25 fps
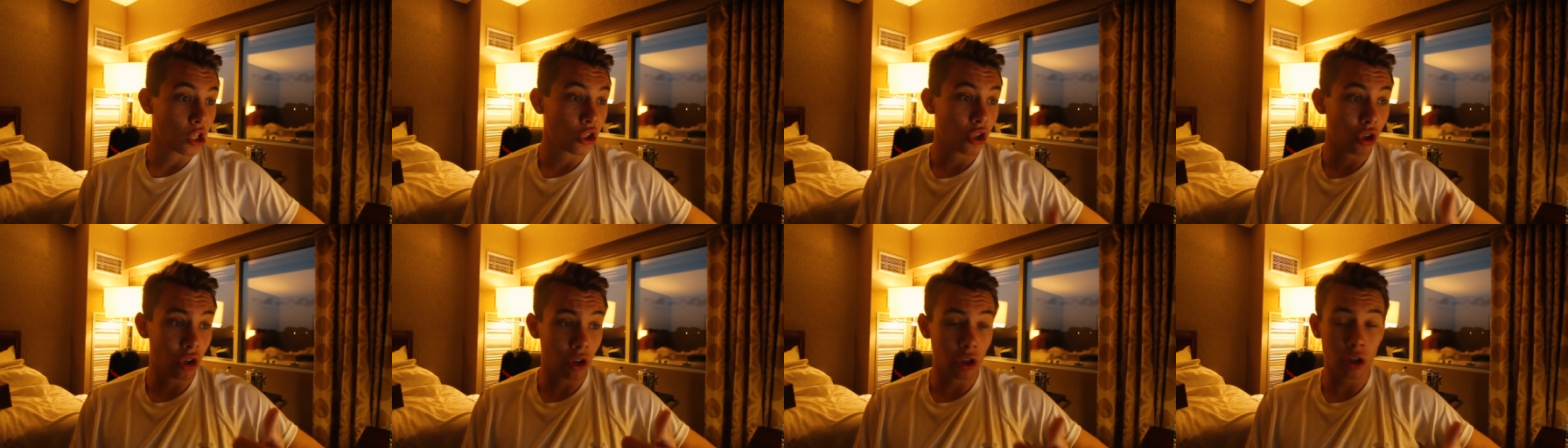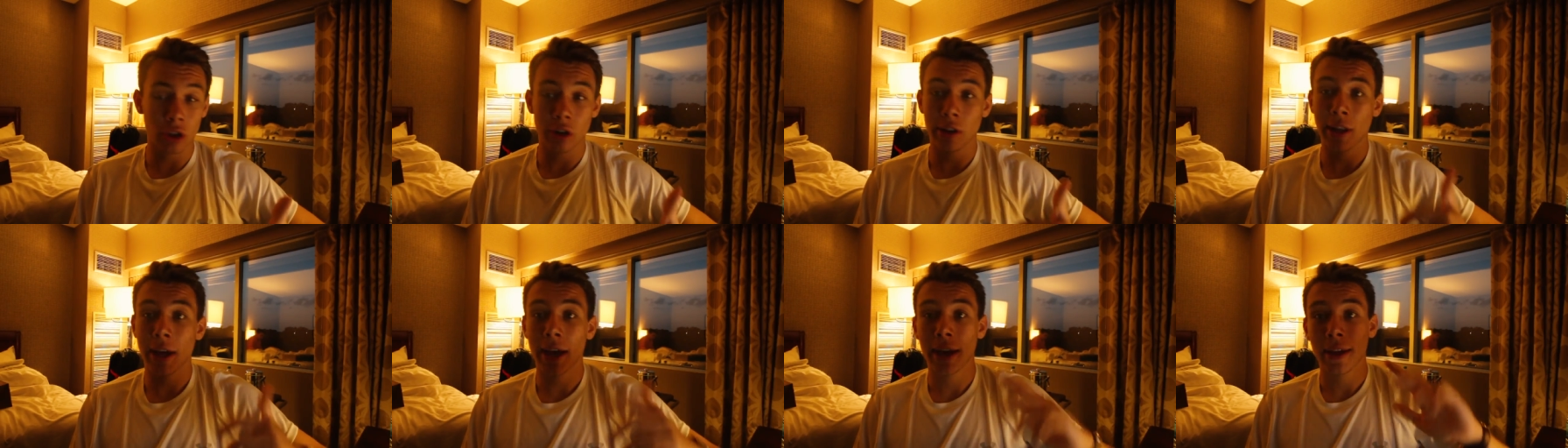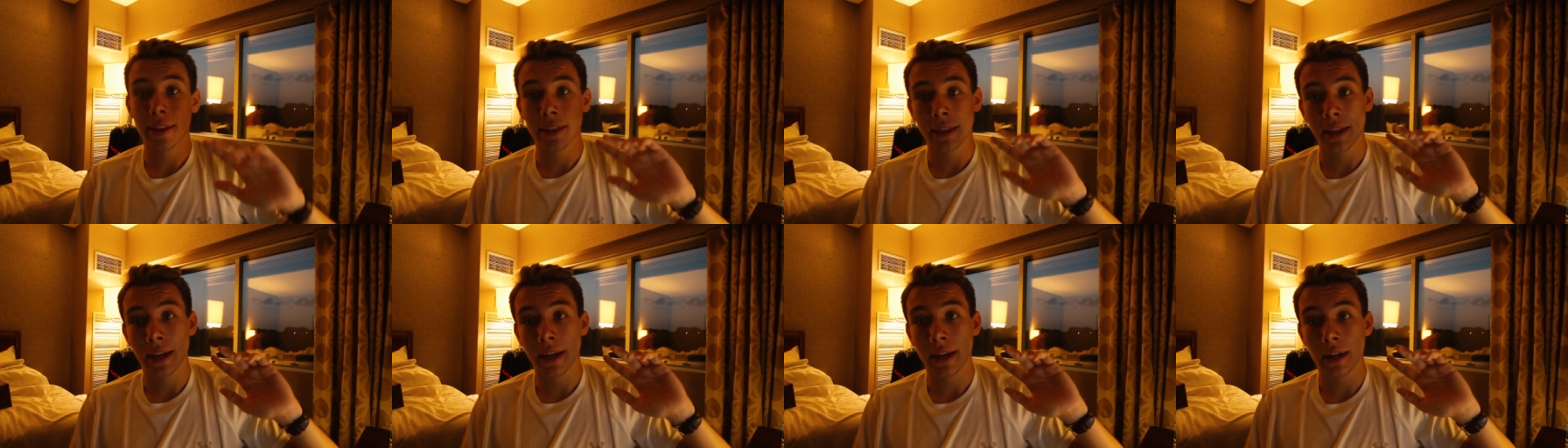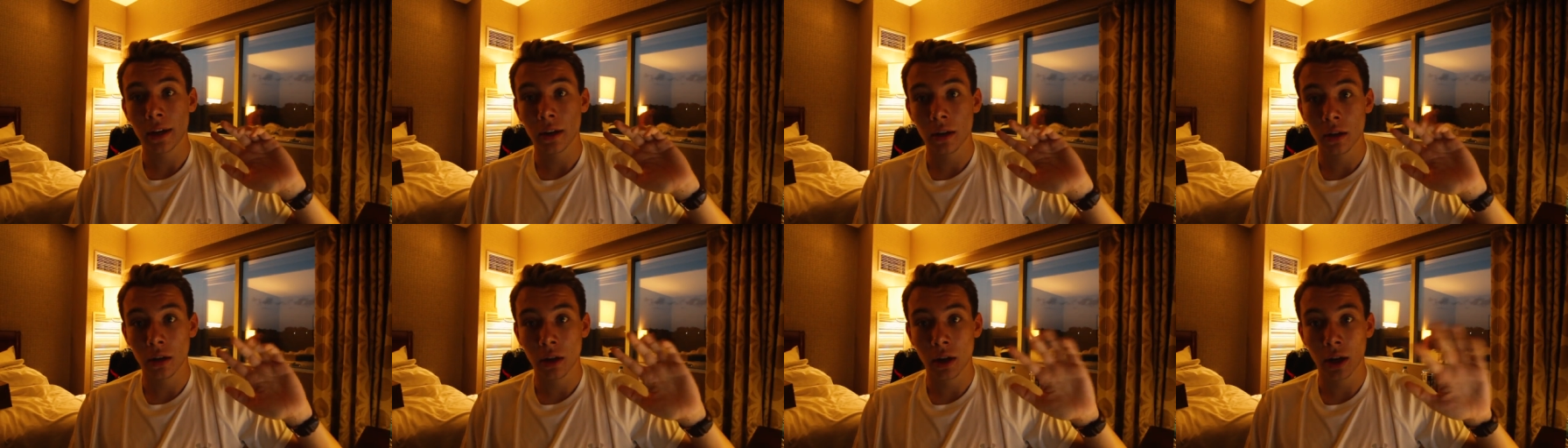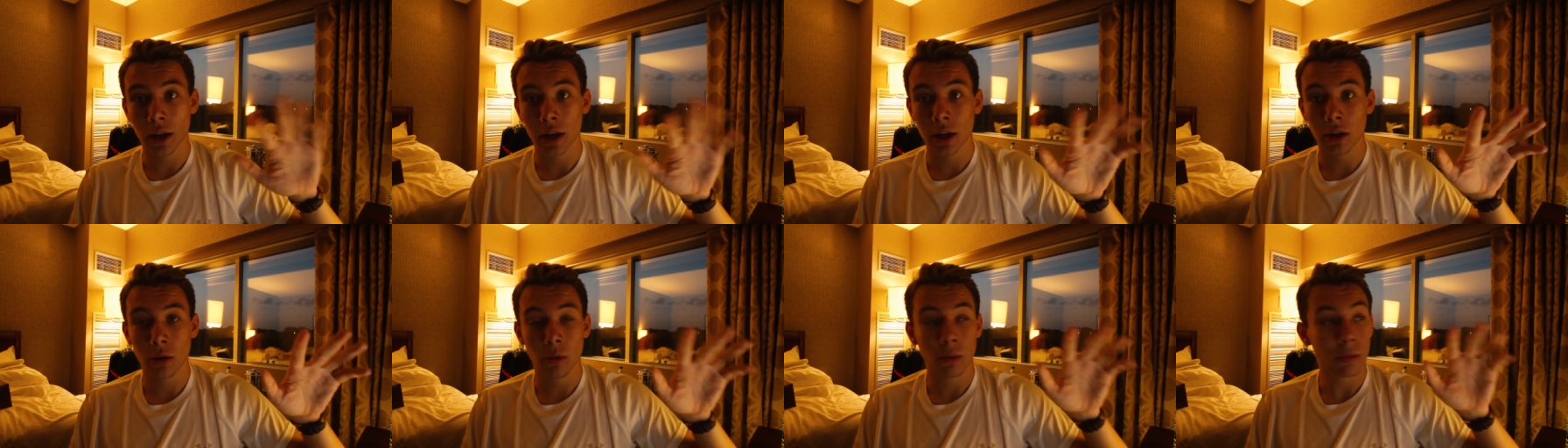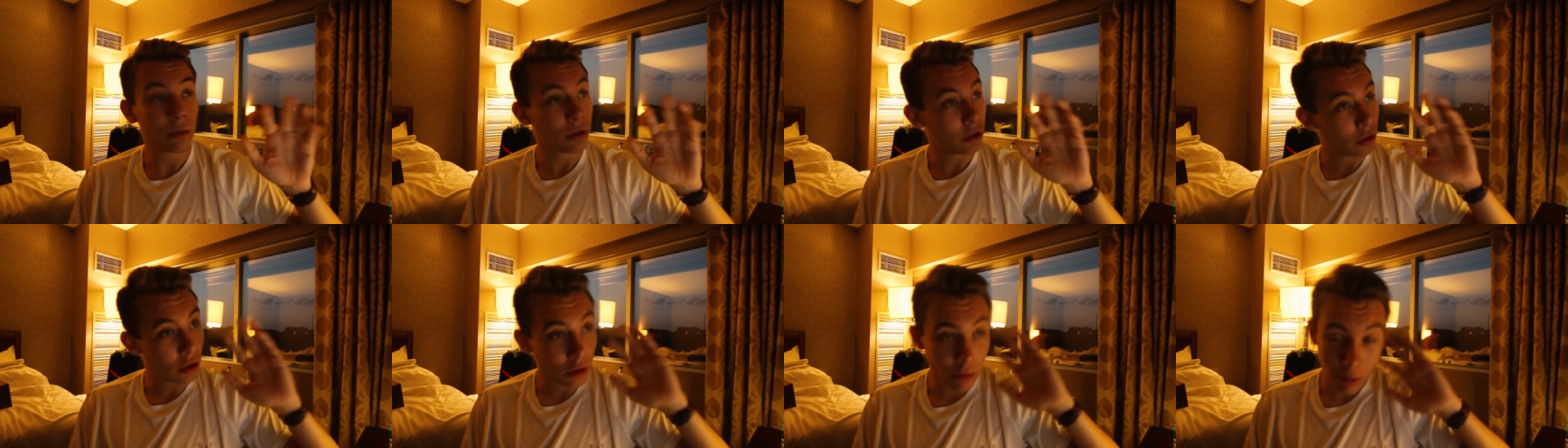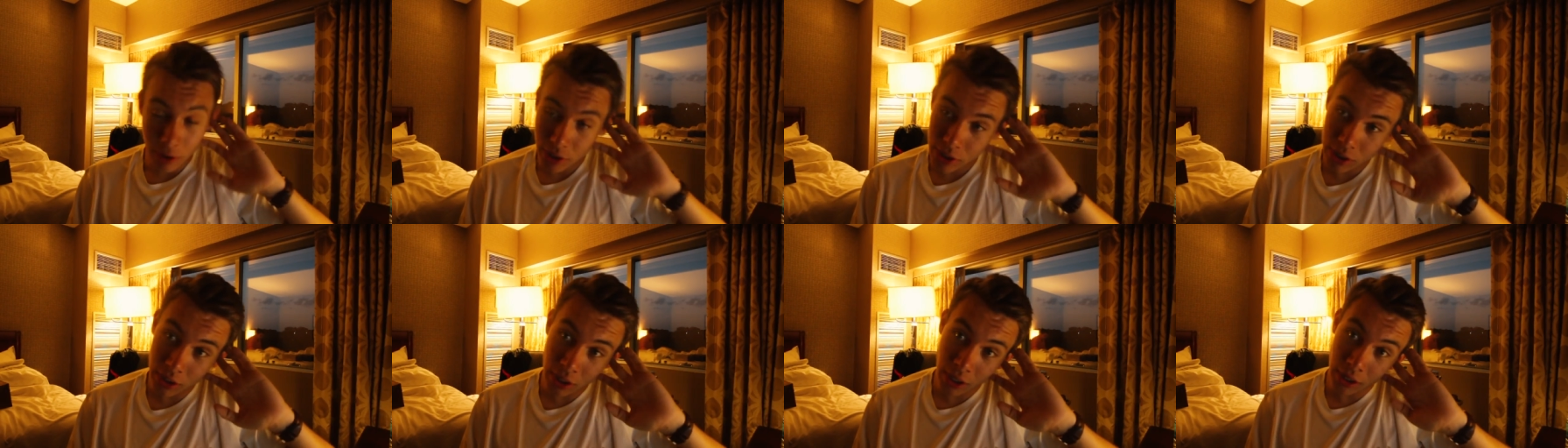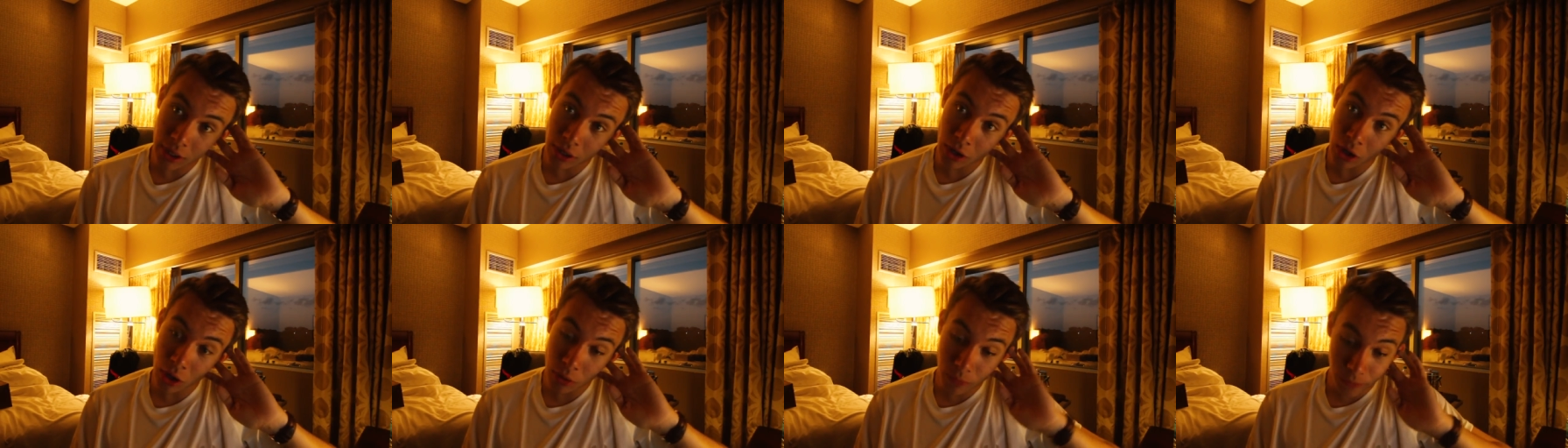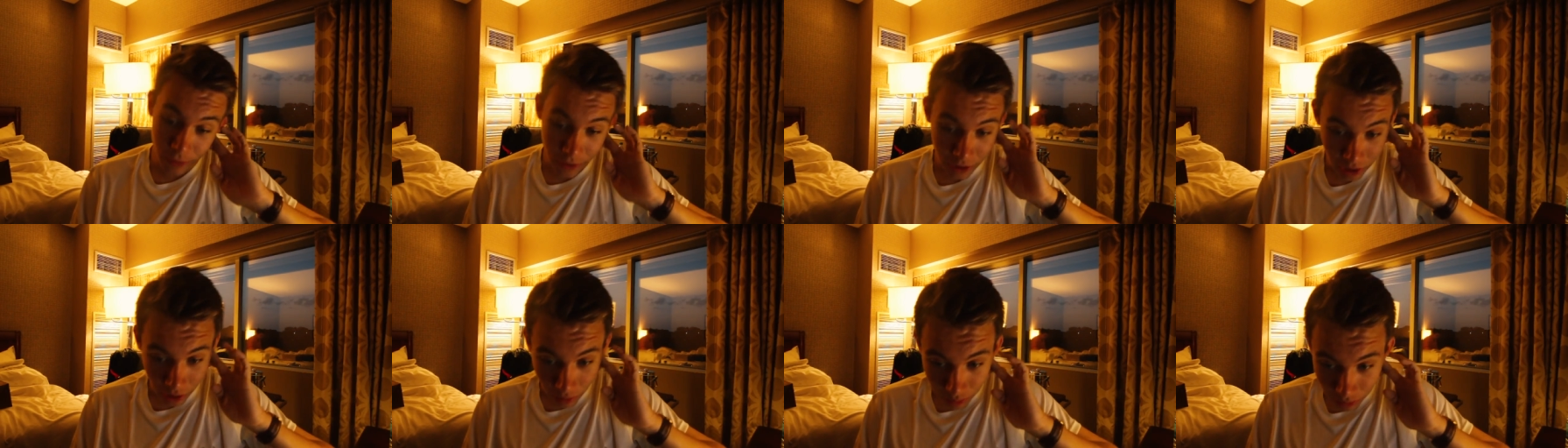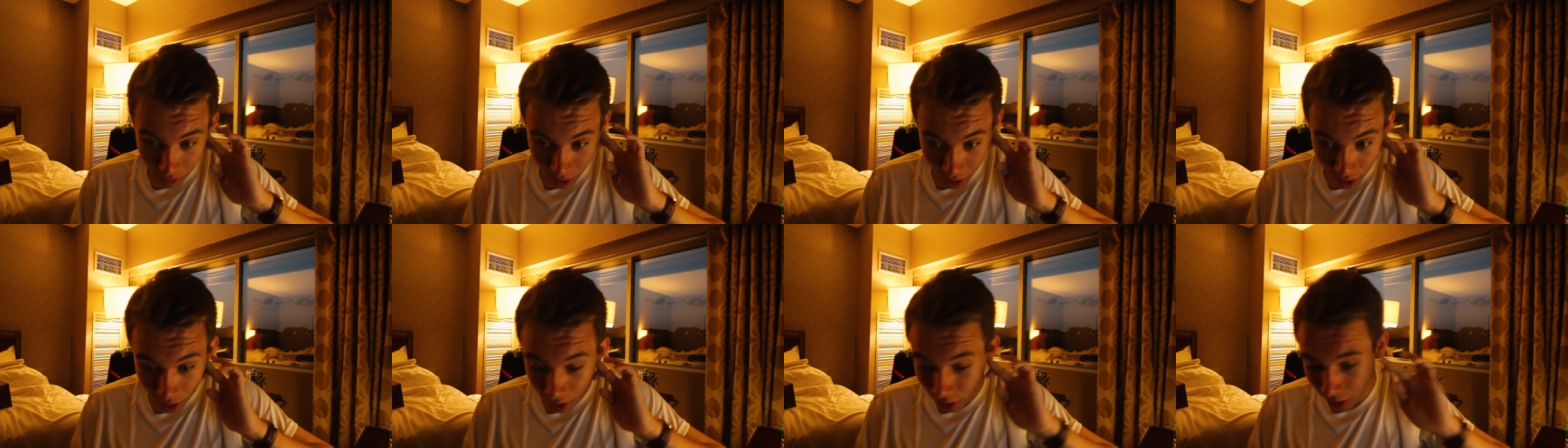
So I'm going to do that. Then I don't know what we're going to do the rest of the night. Hopefully something.